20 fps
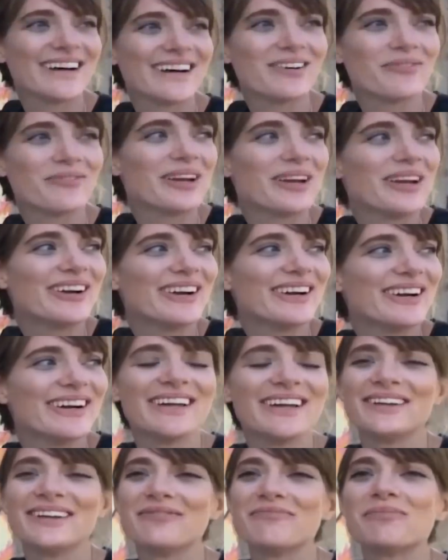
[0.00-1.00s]
We are
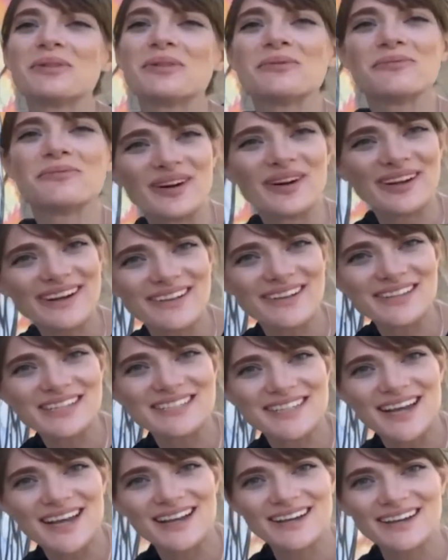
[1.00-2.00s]
in Blue Point on the
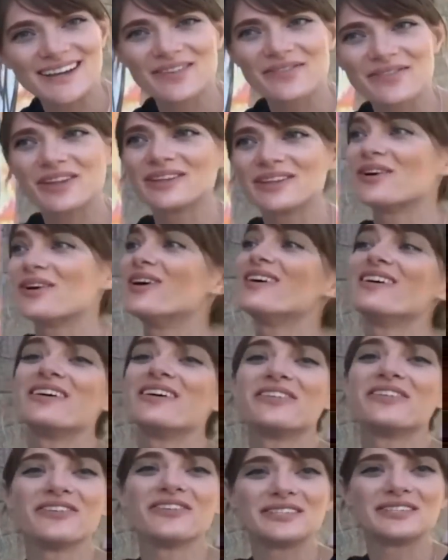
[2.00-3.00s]
side of the law
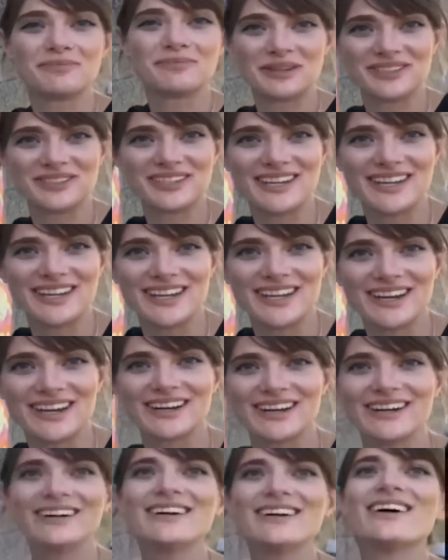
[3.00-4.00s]
office building
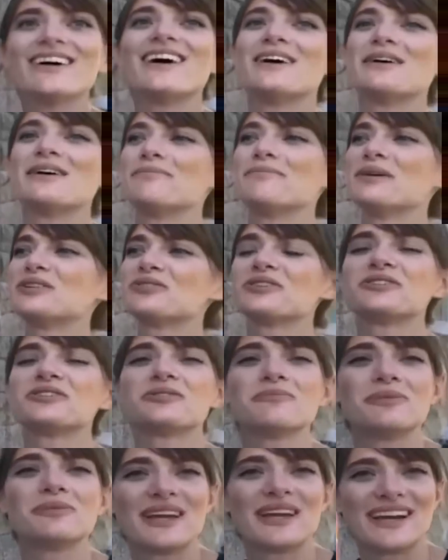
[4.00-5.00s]
here.
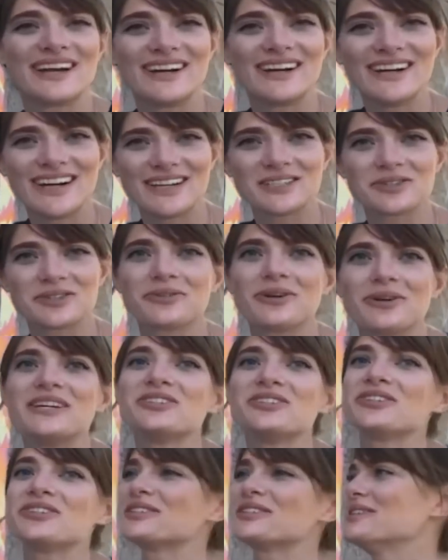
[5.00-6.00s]
Patricia Blair has
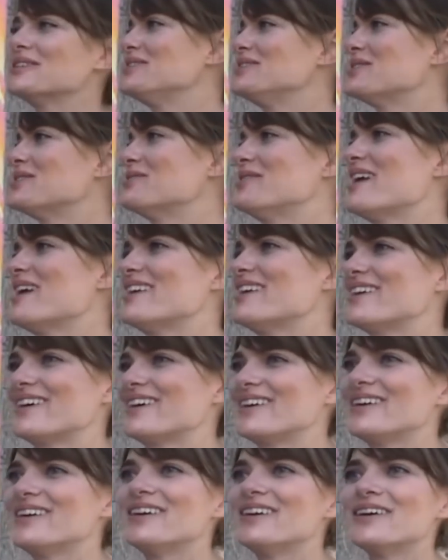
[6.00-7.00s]
graciously
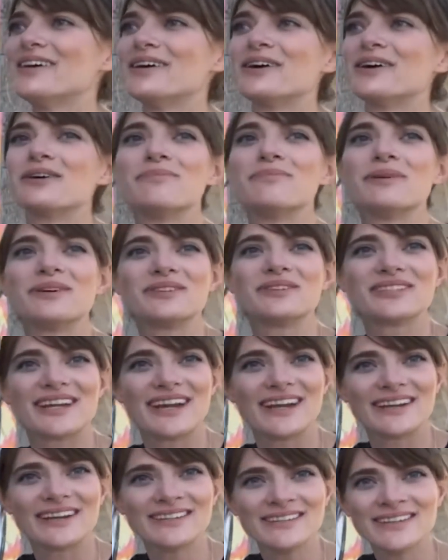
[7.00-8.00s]
donated her
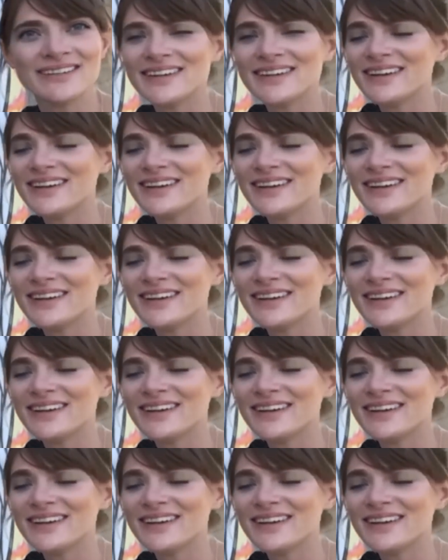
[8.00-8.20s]
building.